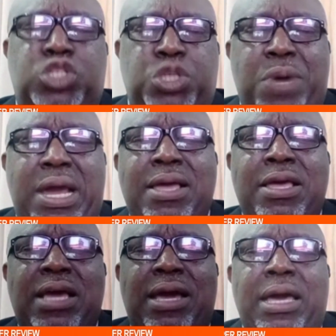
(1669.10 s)

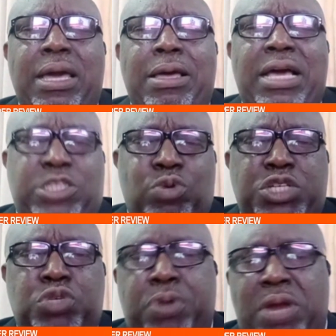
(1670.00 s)
Nigeria,
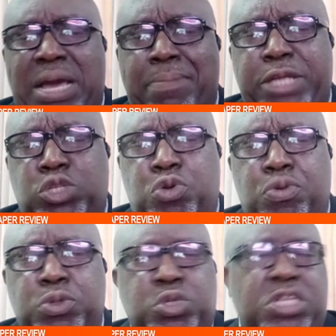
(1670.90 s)
Asiwaju Bola Ahmed
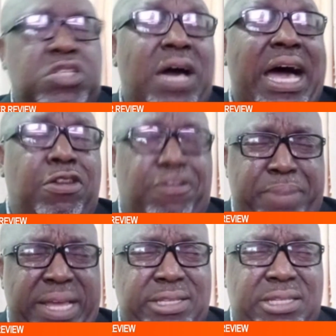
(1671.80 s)
Tinubu. So it's not out
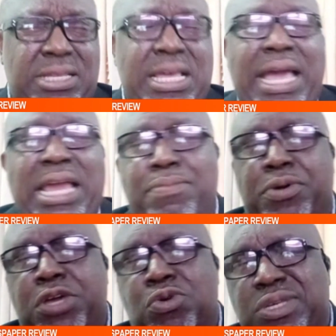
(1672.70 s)
of place.
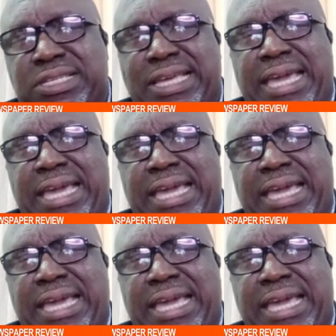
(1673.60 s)
Anybody who is